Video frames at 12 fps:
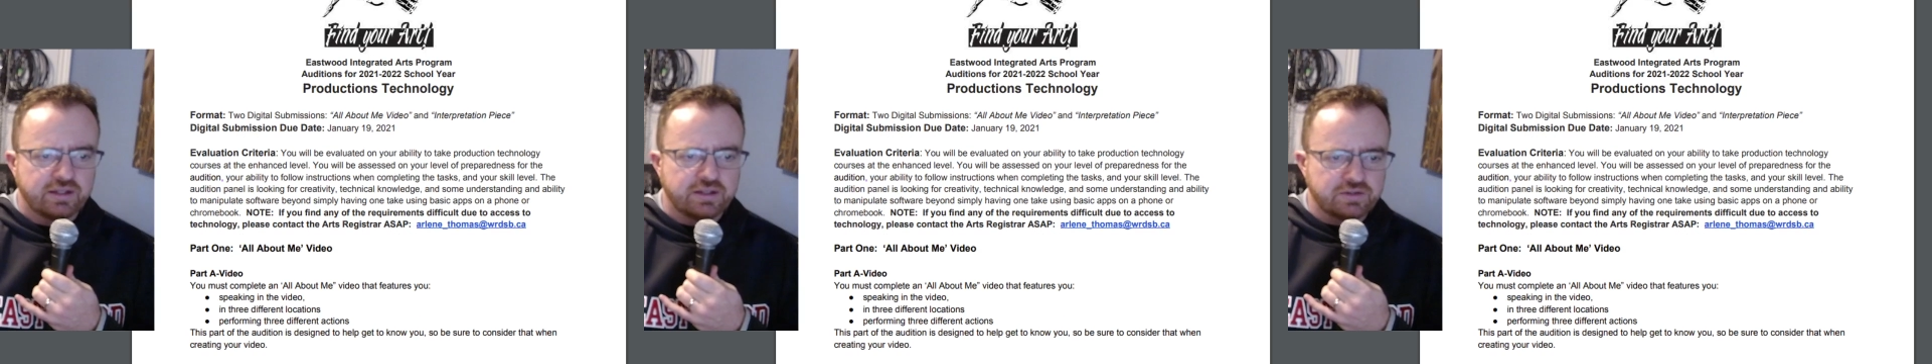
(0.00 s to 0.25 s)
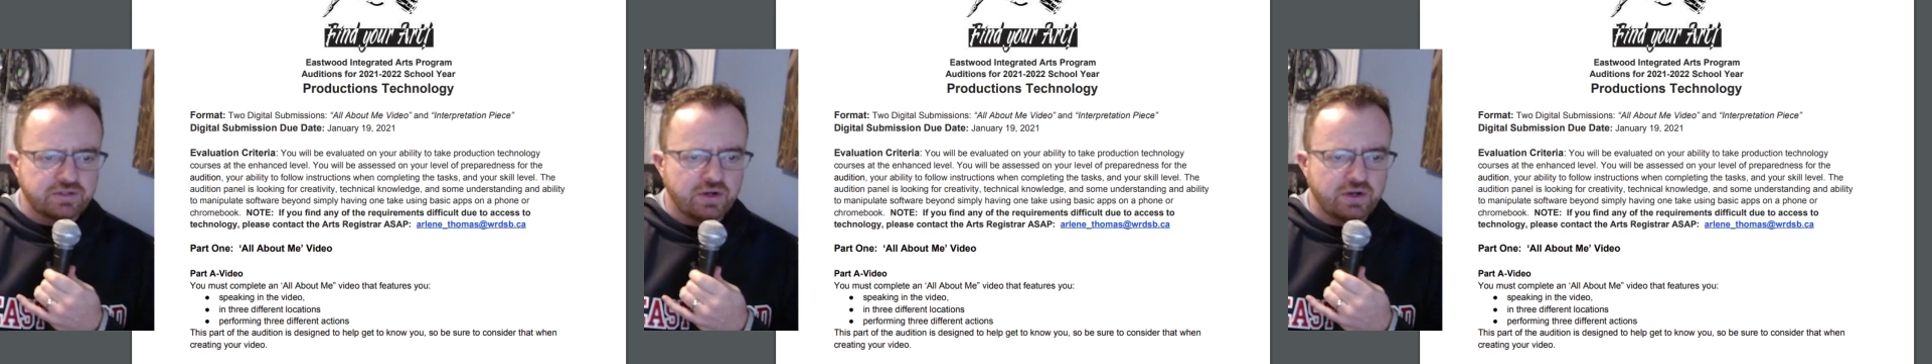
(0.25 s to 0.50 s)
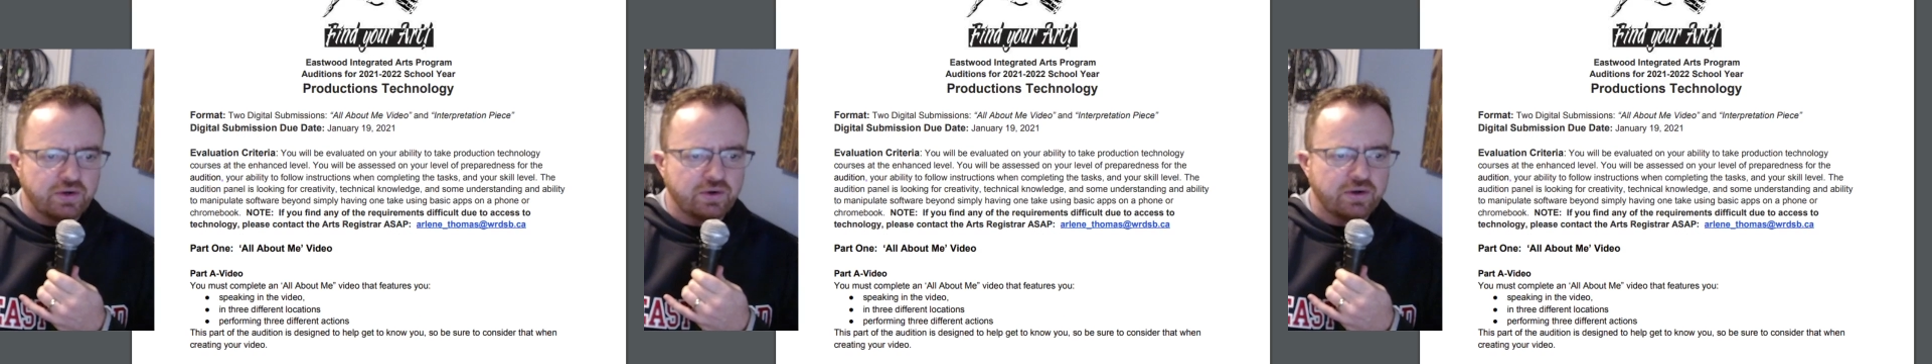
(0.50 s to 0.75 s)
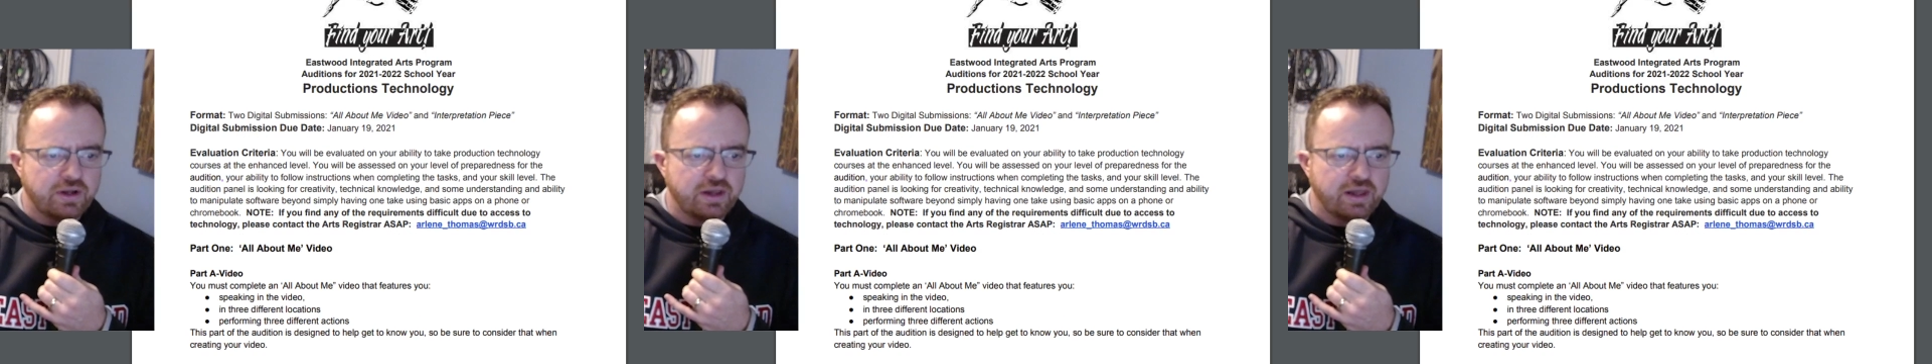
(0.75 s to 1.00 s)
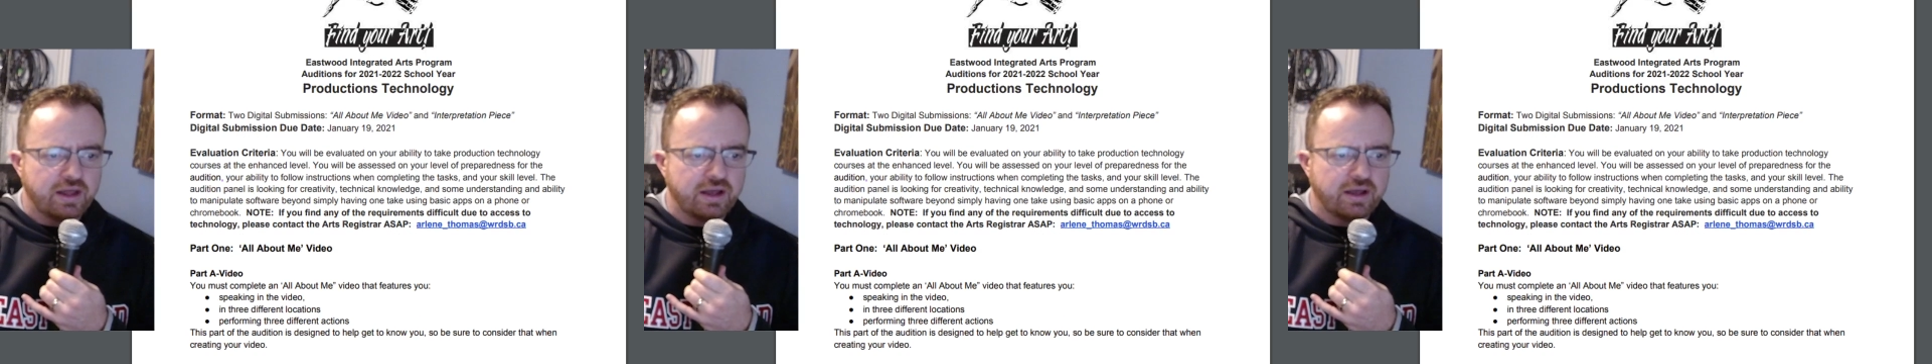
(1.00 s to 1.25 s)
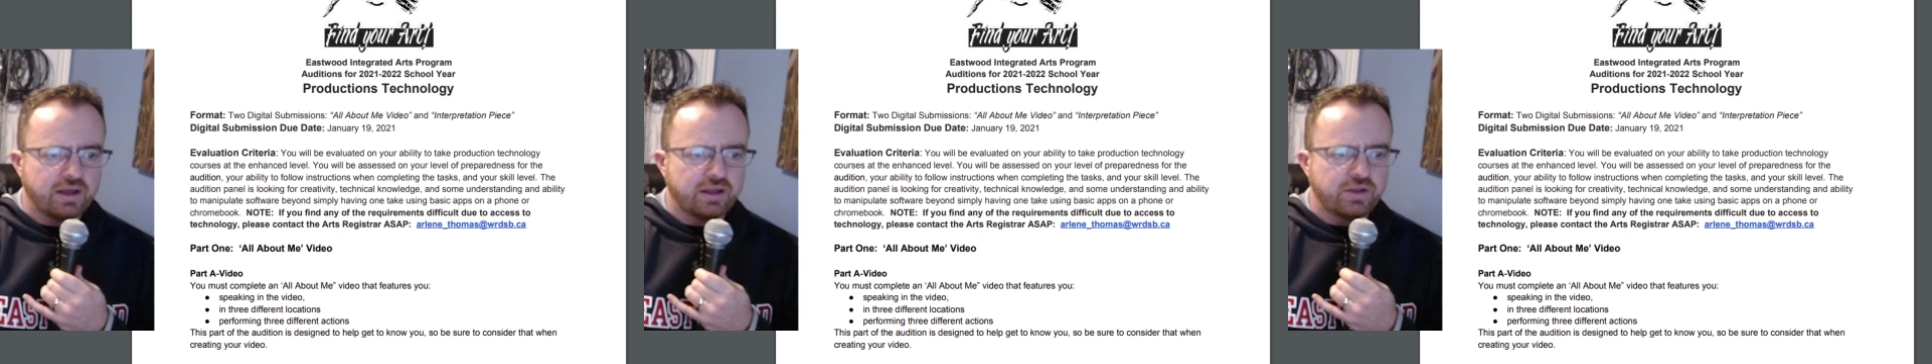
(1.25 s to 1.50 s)
So
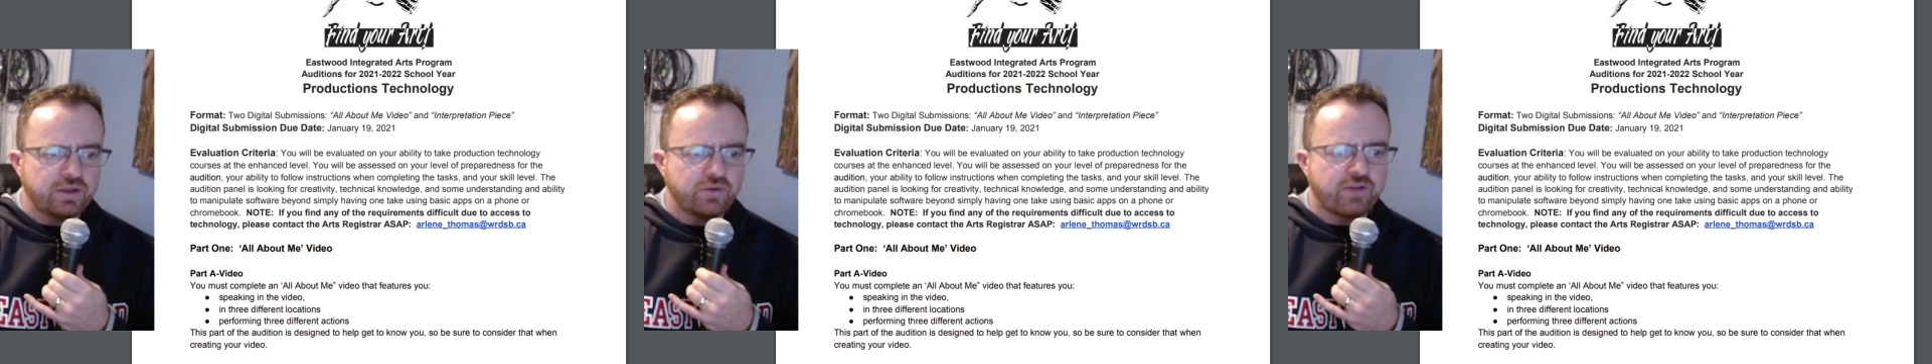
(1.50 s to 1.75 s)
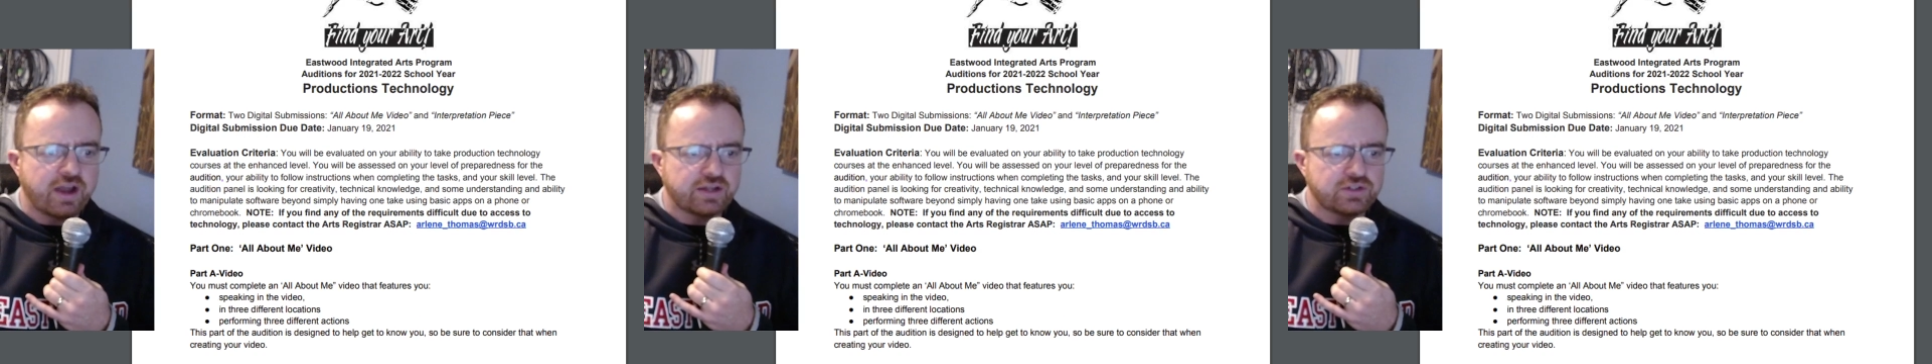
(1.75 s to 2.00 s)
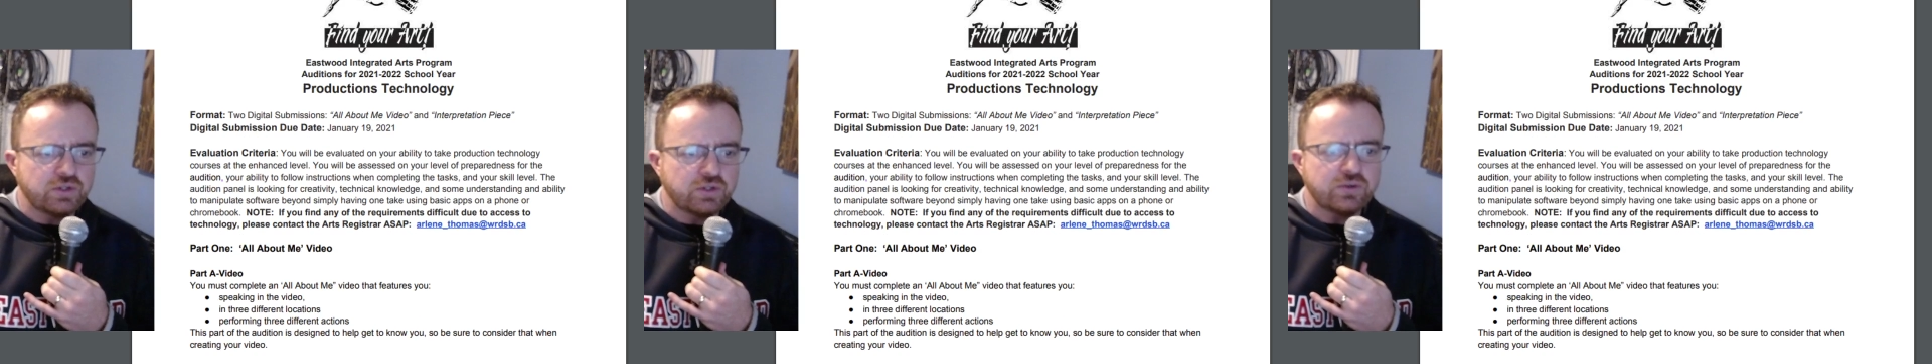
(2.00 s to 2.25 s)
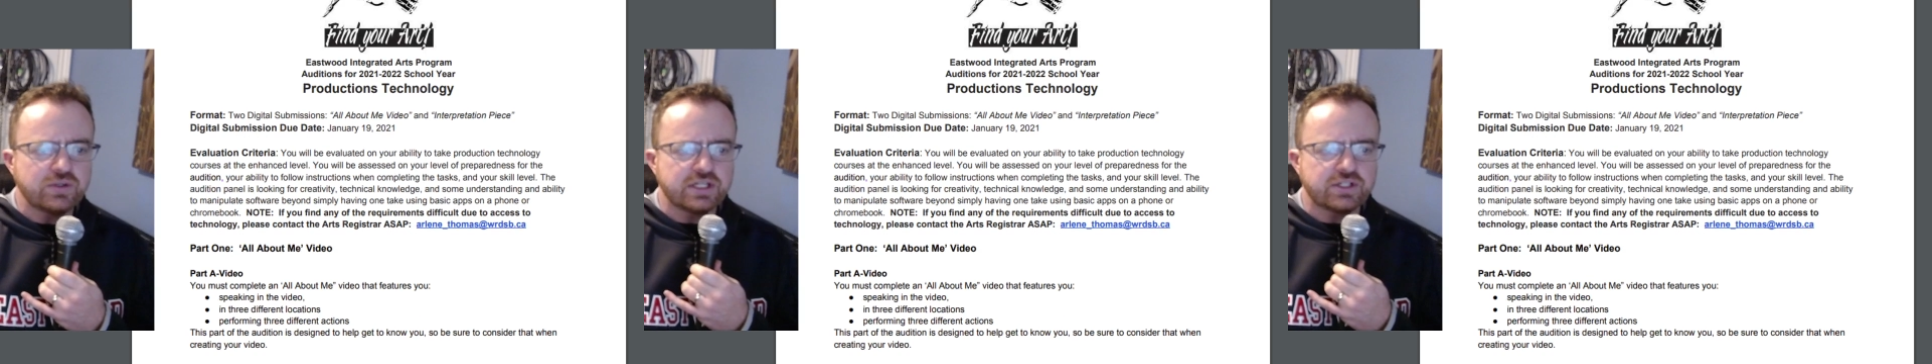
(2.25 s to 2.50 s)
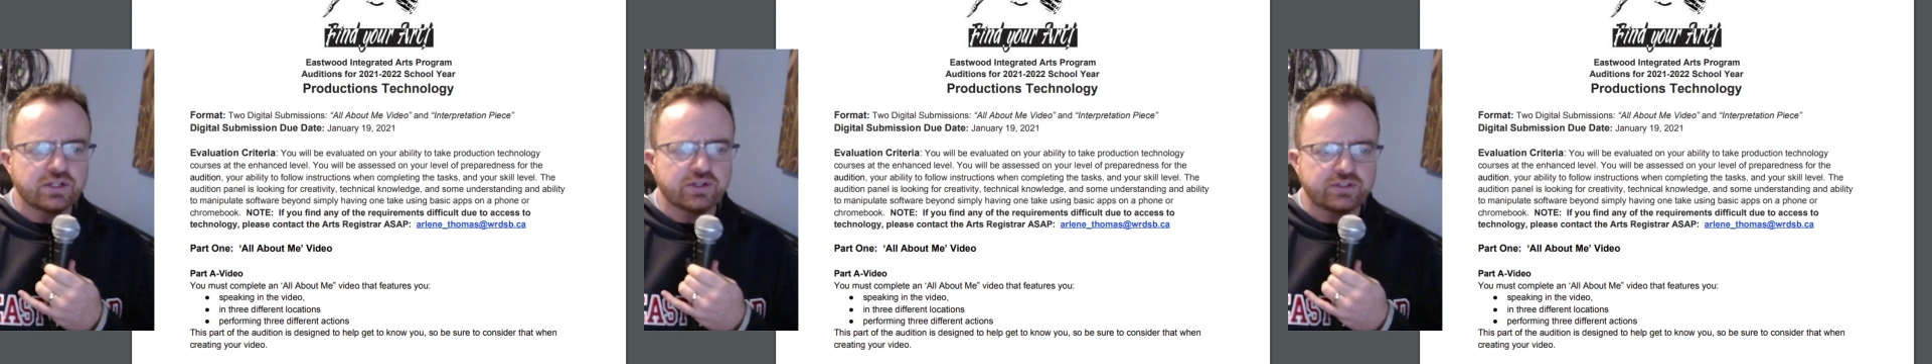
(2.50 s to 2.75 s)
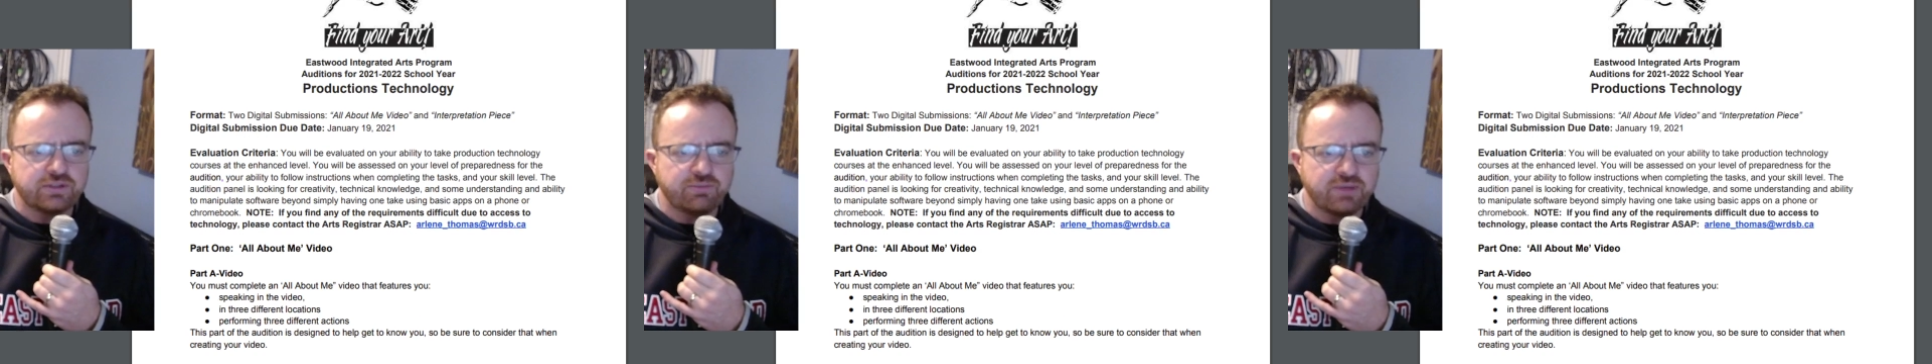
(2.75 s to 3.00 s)
you've got 2 digital
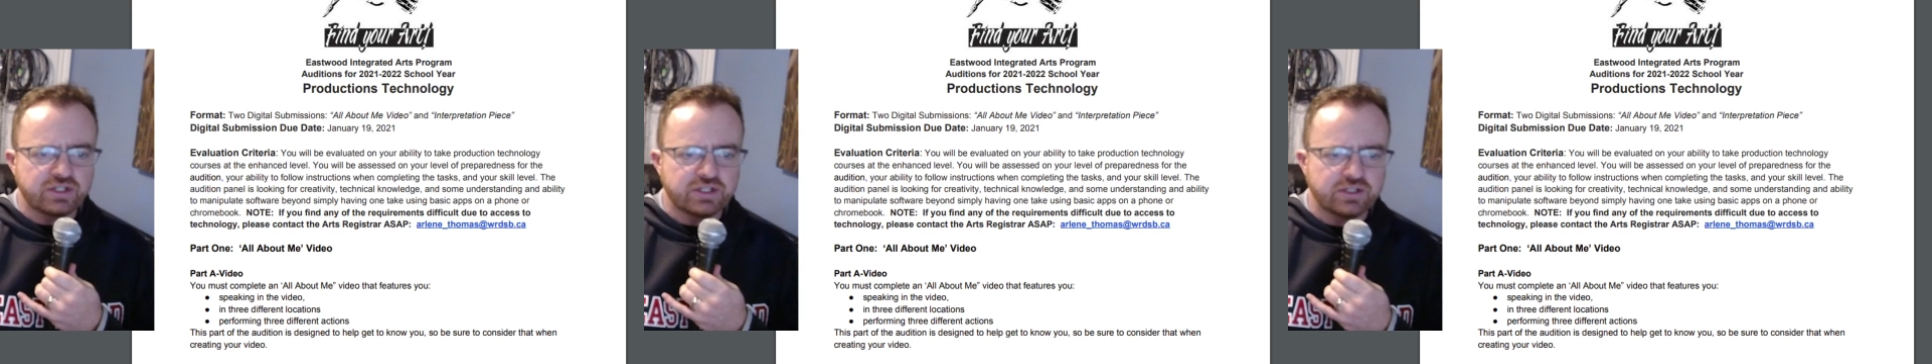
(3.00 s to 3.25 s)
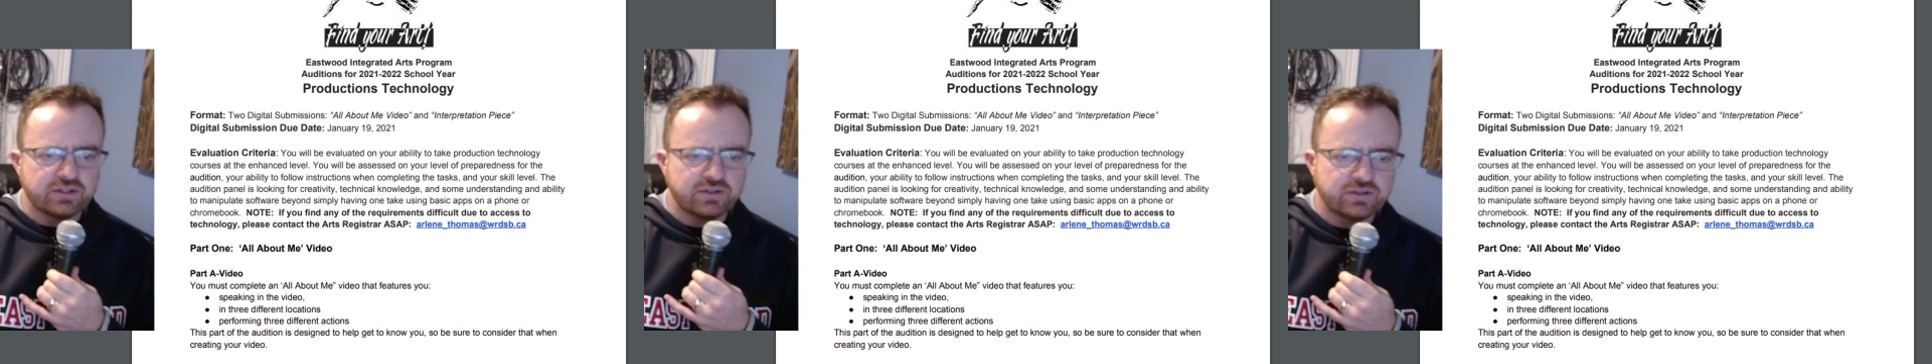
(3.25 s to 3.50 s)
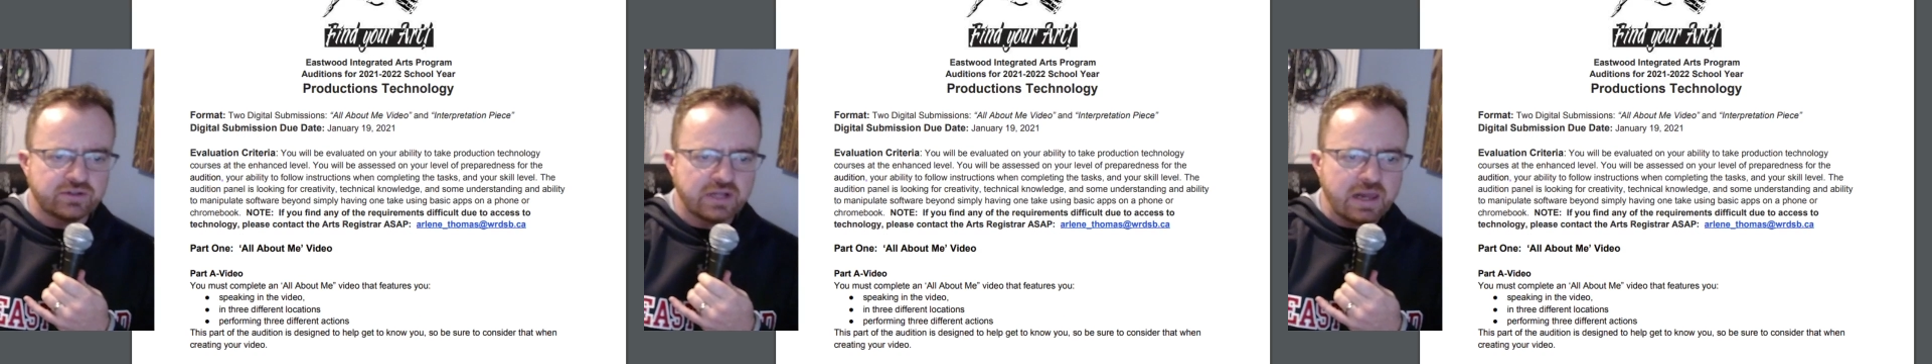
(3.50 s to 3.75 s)
submissions